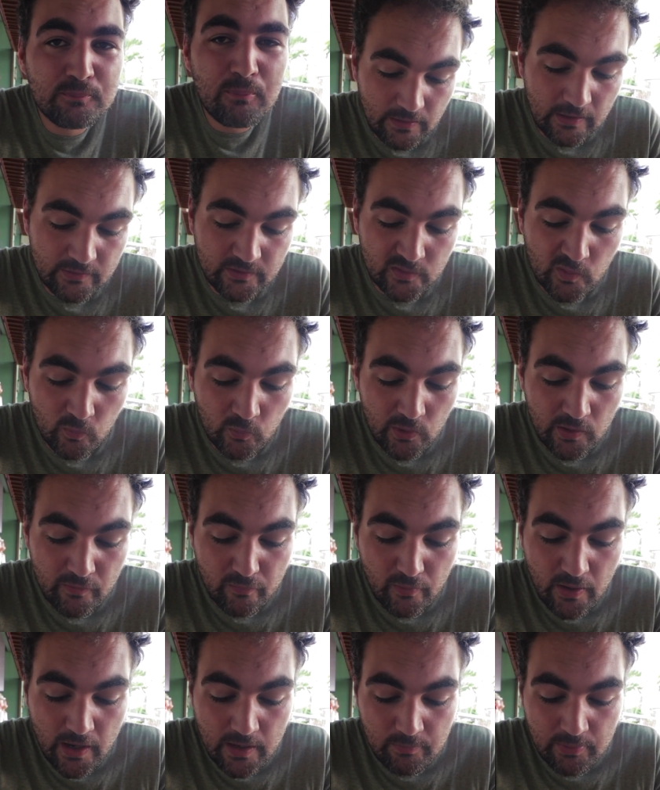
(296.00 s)
Has some
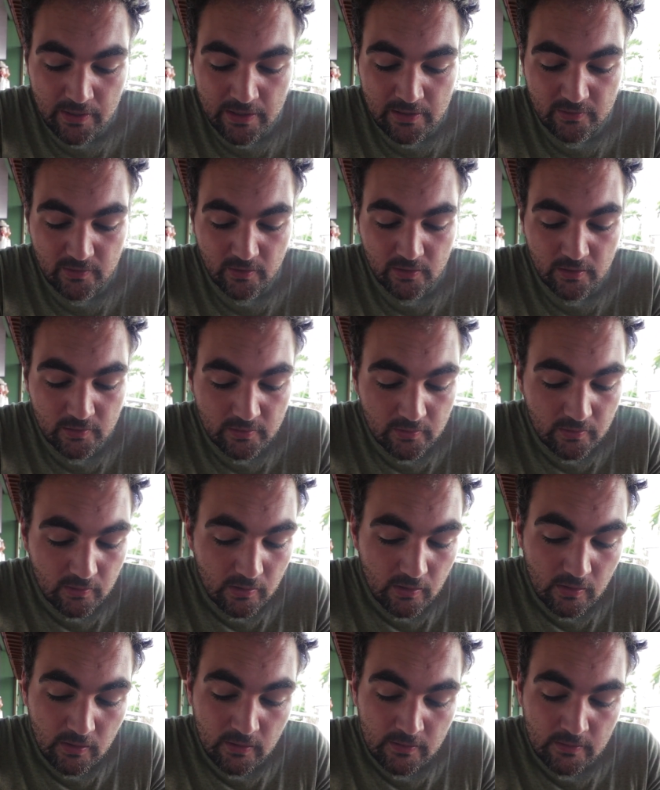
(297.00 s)
refried beans on it,
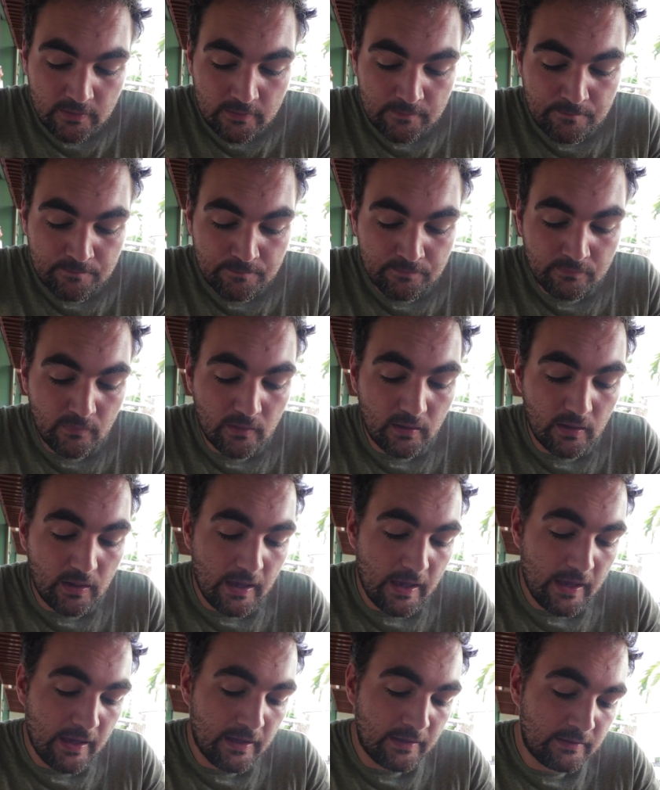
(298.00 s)

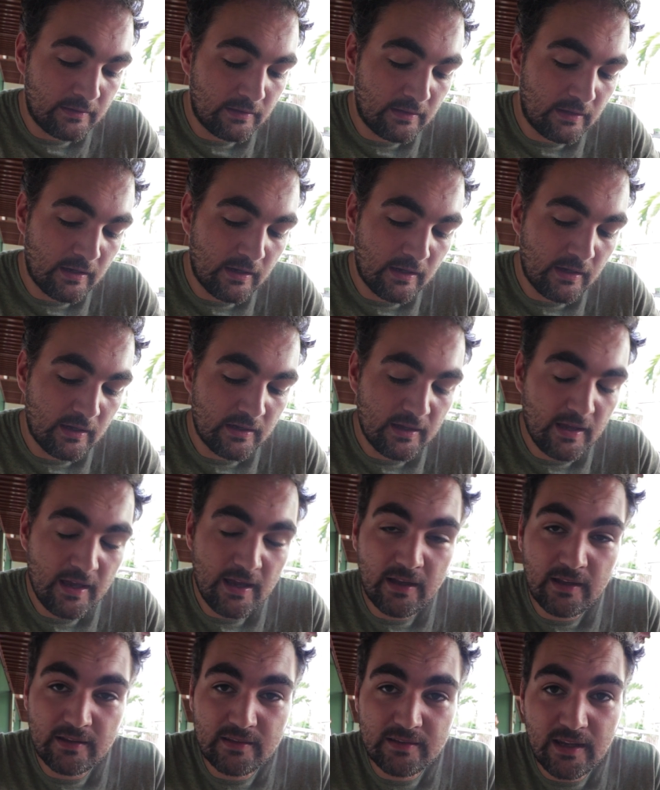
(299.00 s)
and yeah,
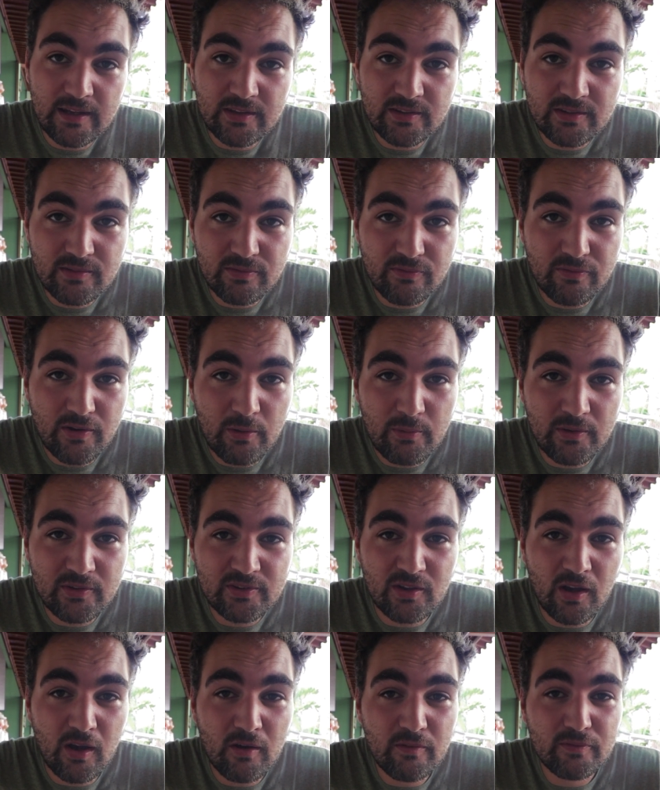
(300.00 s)
it tastes very
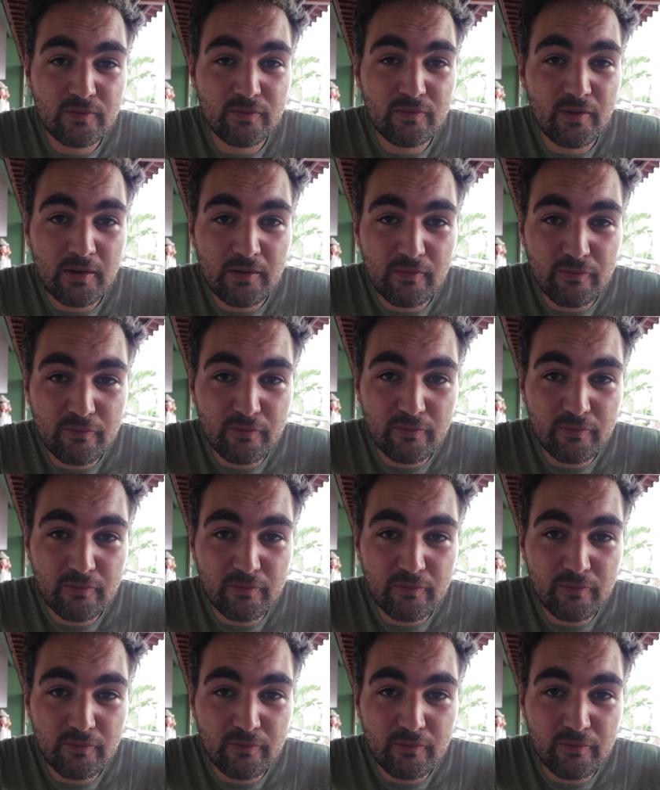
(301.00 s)
soft, very